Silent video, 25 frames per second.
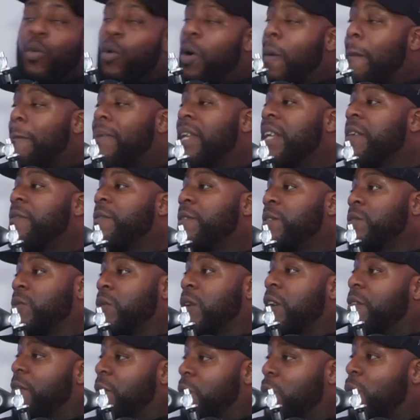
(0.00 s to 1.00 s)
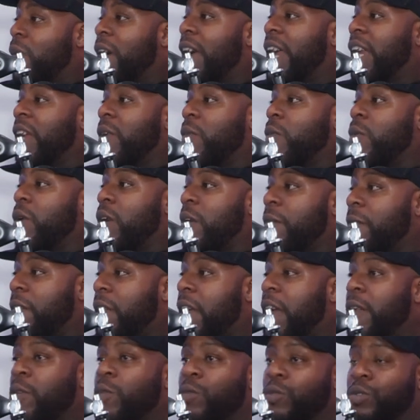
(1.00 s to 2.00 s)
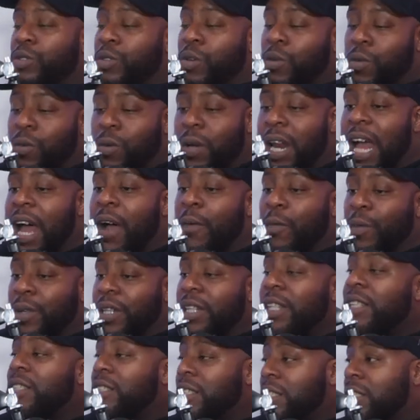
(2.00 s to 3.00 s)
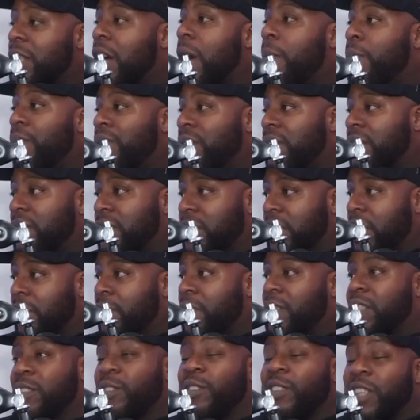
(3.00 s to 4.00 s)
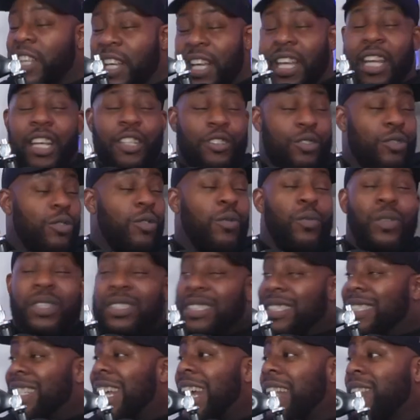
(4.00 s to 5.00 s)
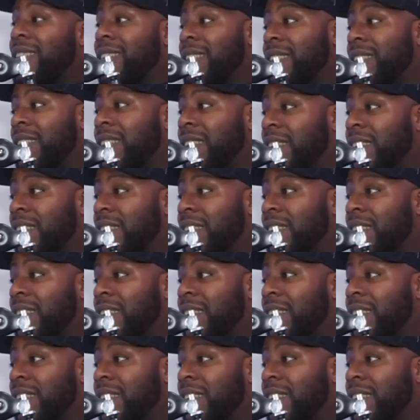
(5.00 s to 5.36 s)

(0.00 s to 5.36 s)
What beef is worth it, what ain't worth it, and also like we need to start pulling together because it's true, we're scattered.